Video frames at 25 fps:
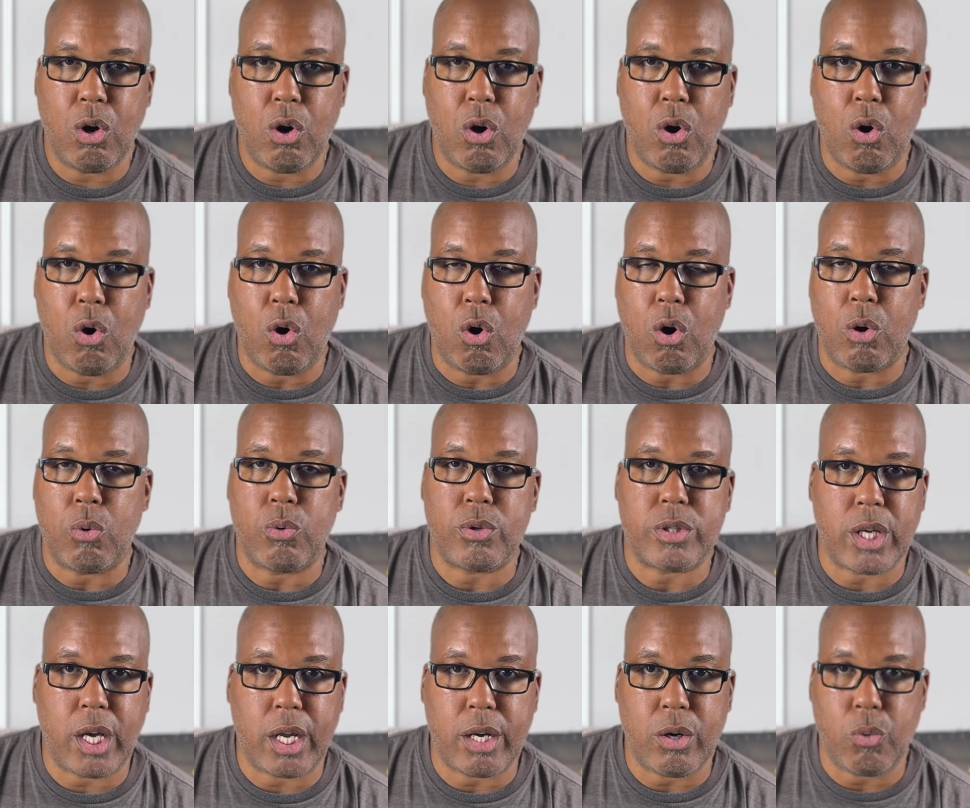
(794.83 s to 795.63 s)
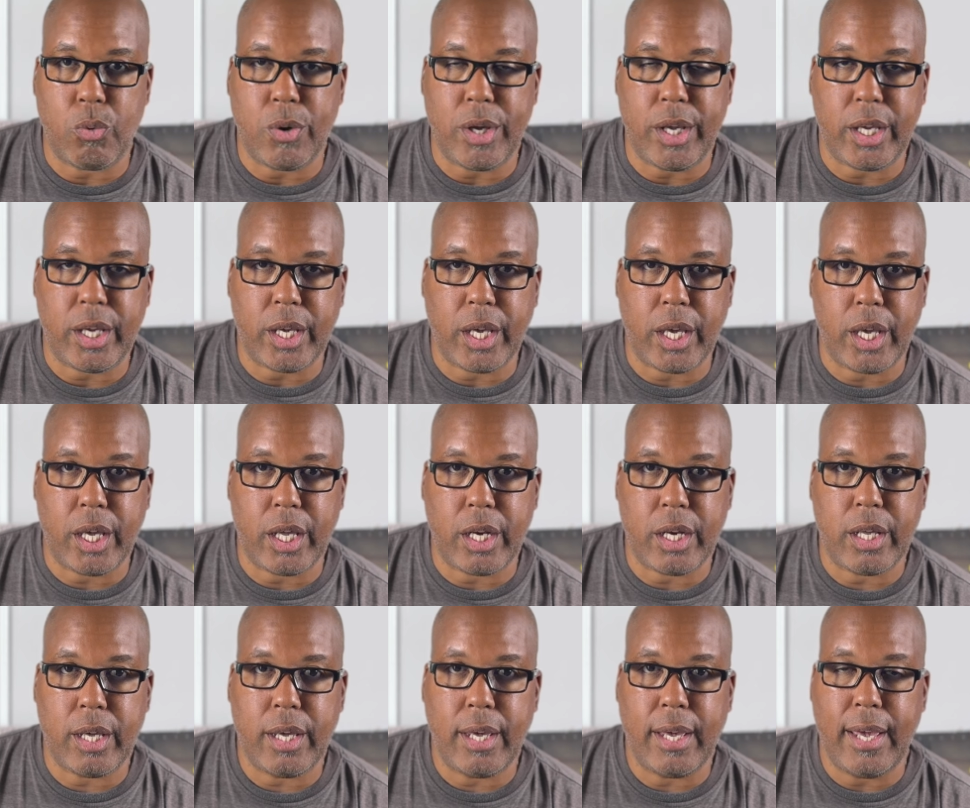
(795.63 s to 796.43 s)
or it was on the
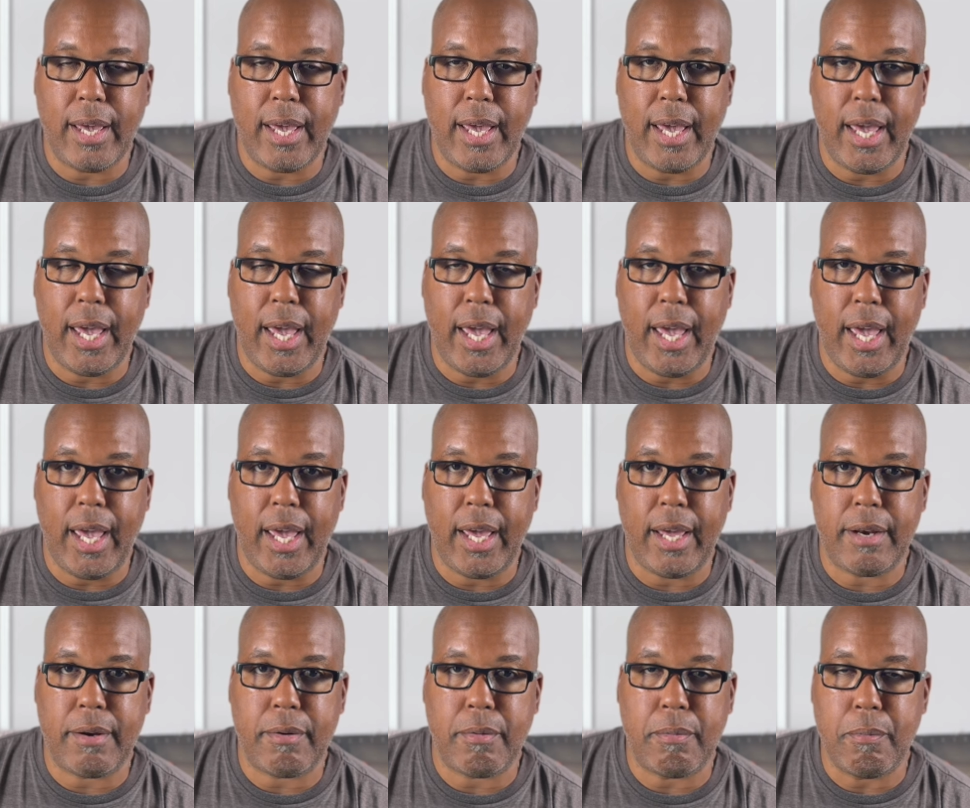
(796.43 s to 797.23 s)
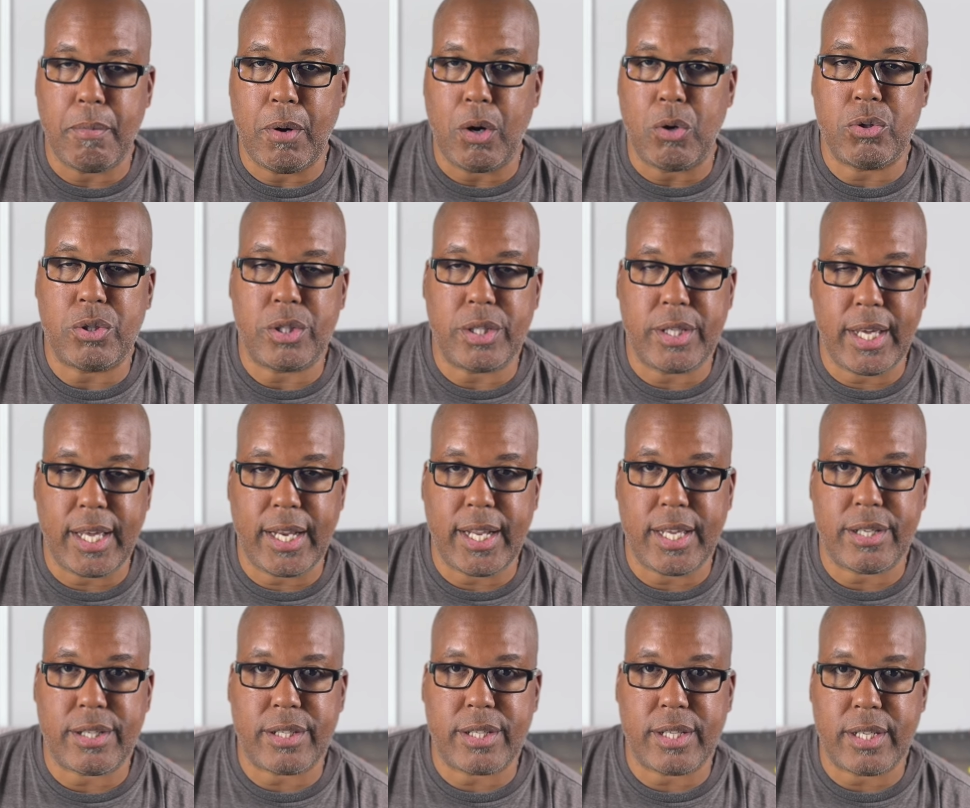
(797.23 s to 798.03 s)
weekend. And most
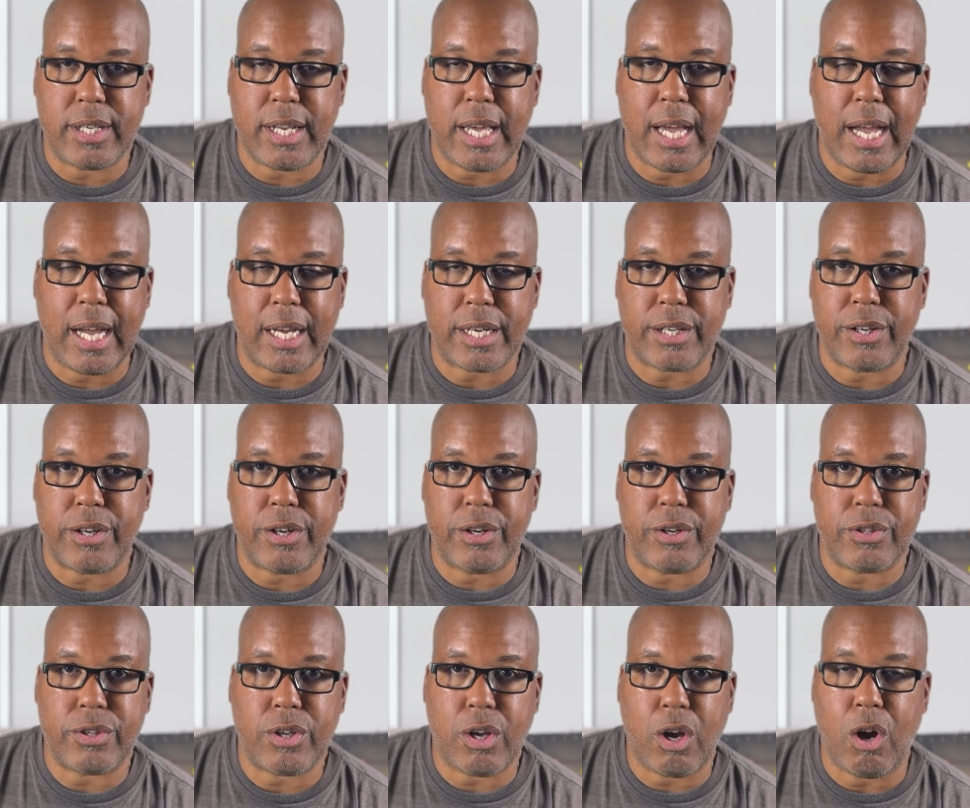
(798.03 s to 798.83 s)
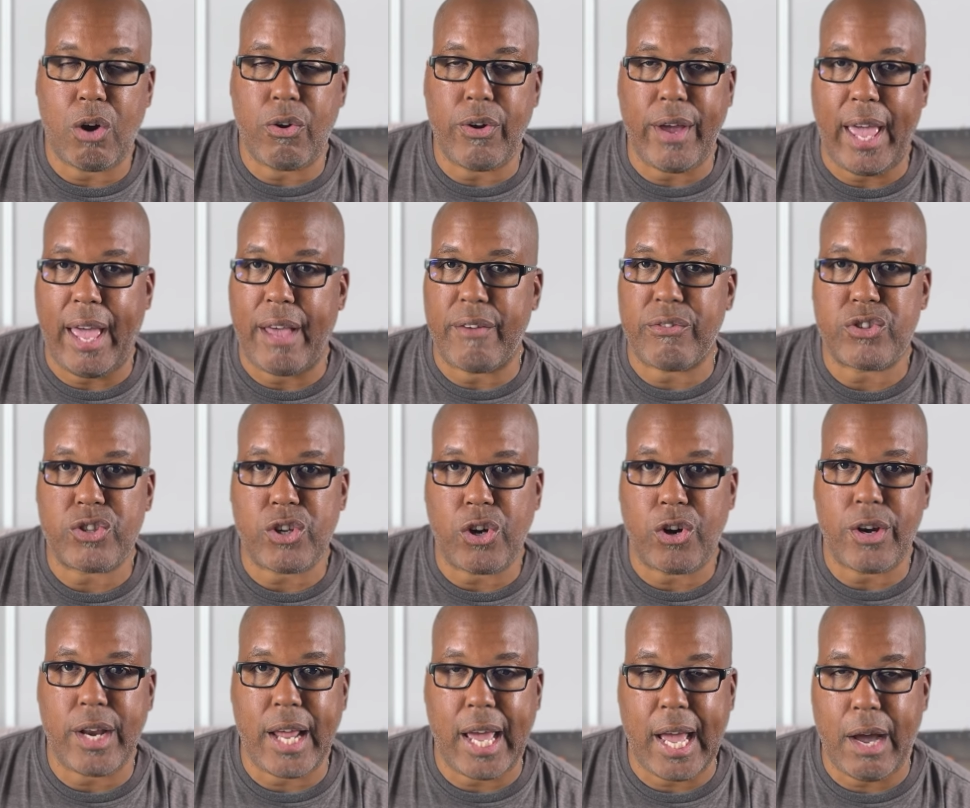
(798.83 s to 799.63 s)
dentists and doctors only have
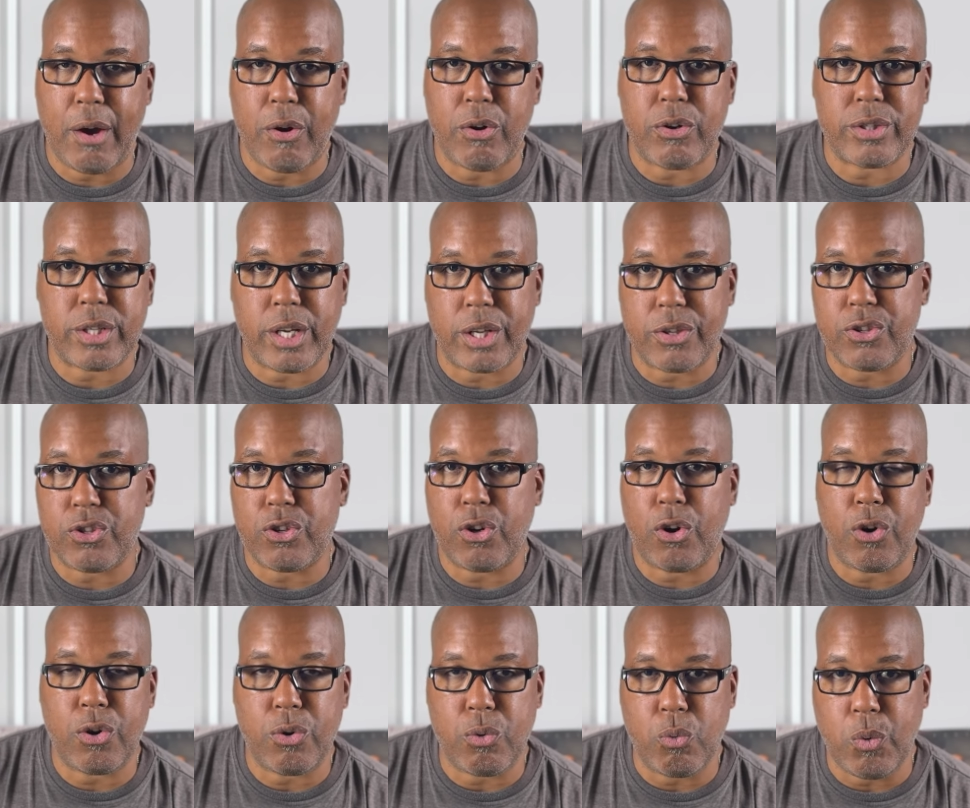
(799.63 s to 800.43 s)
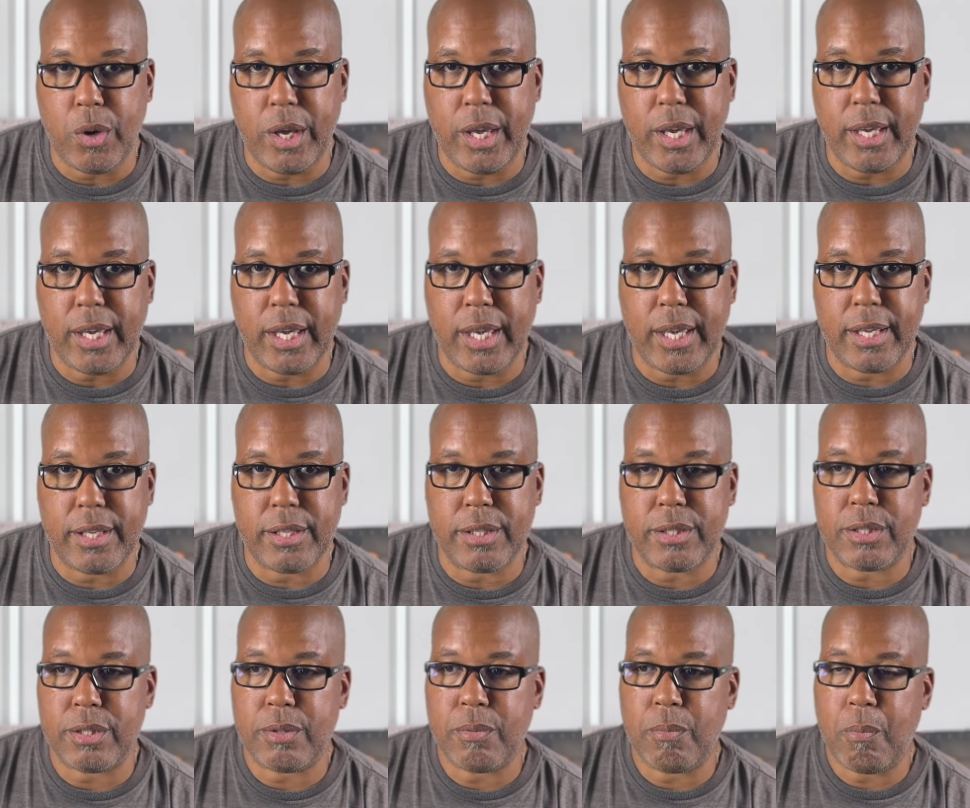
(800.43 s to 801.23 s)
certain hours on certain
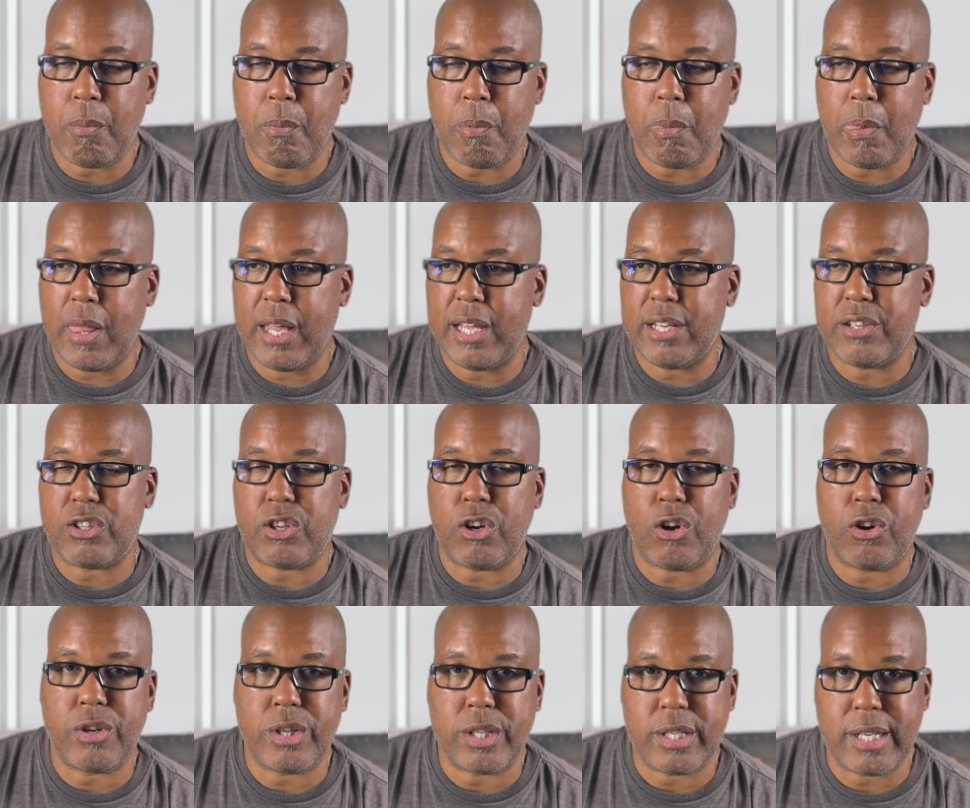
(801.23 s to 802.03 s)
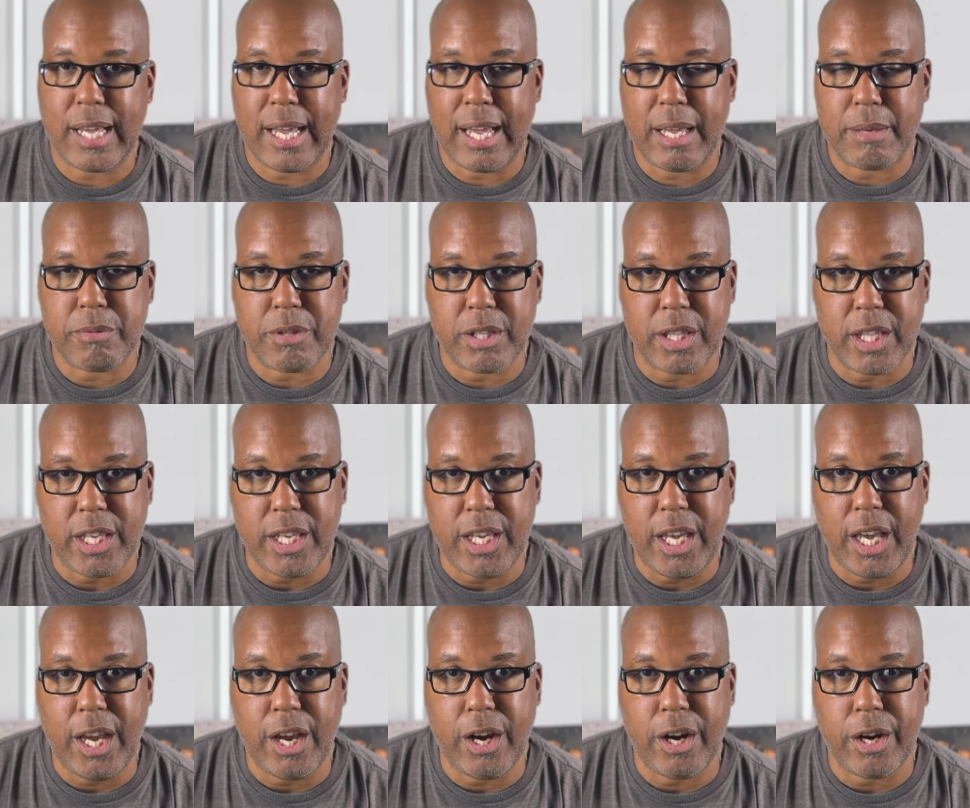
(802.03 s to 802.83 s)
weekends at certain times of the
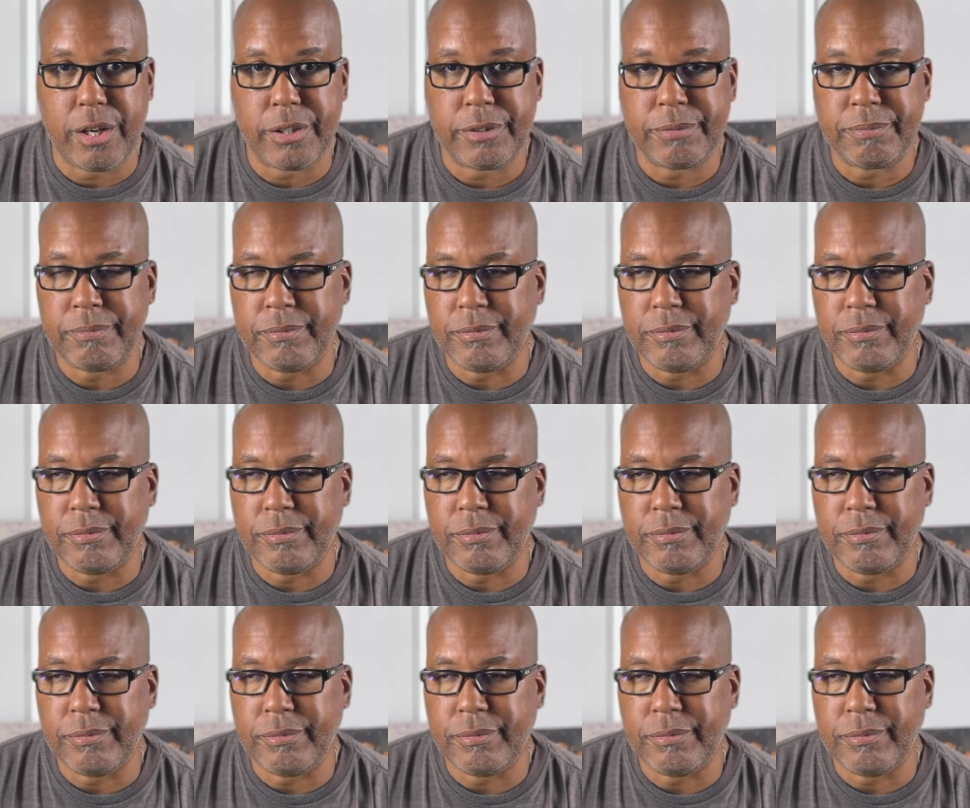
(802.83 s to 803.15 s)
year.